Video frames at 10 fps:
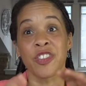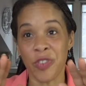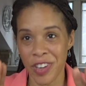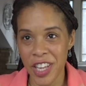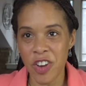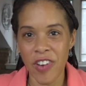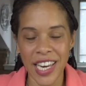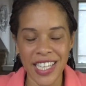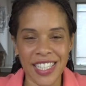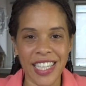really great
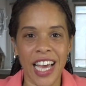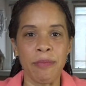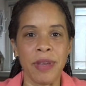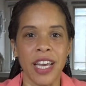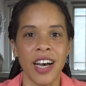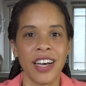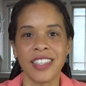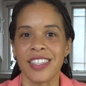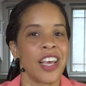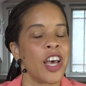insight, because